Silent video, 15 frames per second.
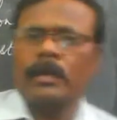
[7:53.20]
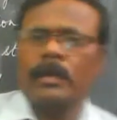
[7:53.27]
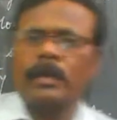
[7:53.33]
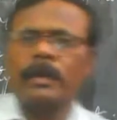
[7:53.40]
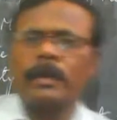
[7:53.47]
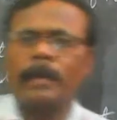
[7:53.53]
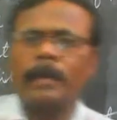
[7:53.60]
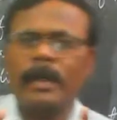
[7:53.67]

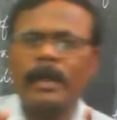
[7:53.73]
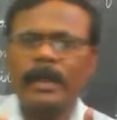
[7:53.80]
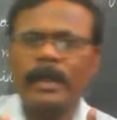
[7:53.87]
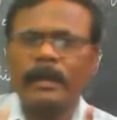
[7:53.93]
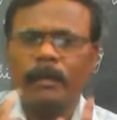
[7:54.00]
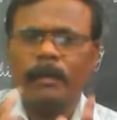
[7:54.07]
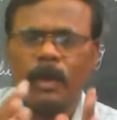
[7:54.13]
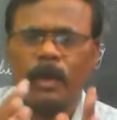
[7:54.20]
the
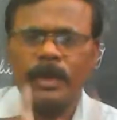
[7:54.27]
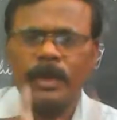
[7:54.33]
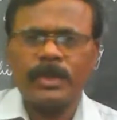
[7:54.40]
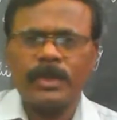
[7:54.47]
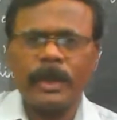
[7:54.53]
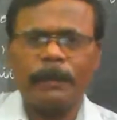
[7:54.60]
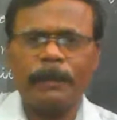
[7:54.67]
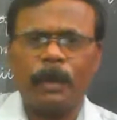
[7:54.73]

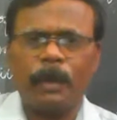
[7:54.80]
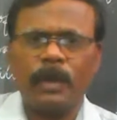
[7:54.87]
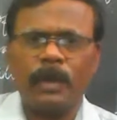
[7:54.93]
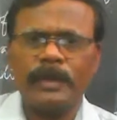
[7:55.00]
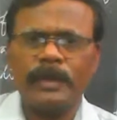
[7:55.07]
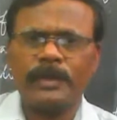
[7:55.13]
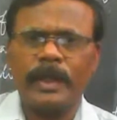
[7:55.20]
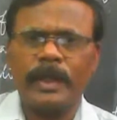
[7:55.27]
monetary
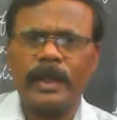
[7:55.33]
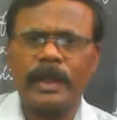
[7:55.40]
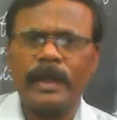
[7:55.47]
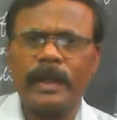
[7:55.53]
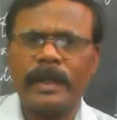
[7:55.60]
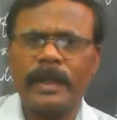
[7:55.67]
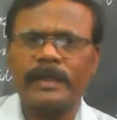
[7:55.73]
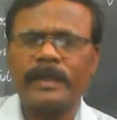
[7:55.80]
policy
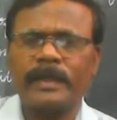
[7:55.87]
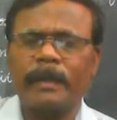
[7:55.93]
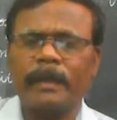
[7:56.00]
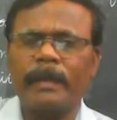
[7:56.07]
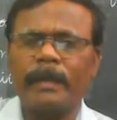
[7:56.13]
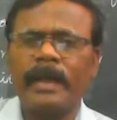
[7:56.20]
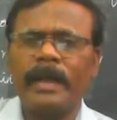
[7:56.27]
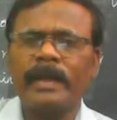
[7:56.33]
is the
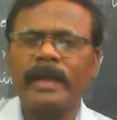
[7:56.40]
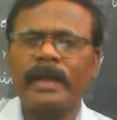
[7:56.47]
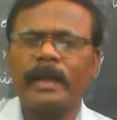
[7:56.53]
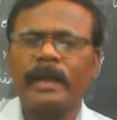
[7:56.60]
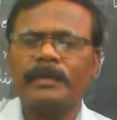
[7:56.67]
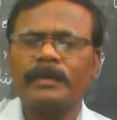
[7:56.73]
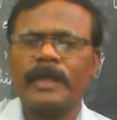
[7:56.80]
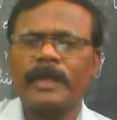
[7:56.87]
main
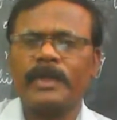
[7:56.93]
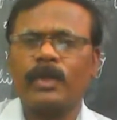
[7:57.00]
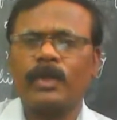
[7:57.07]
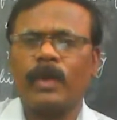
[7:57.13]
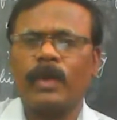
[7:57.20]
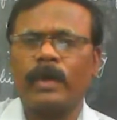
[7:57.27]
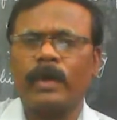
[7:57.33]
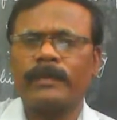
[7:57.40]

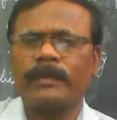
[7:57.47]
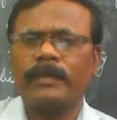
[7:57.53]
objective of,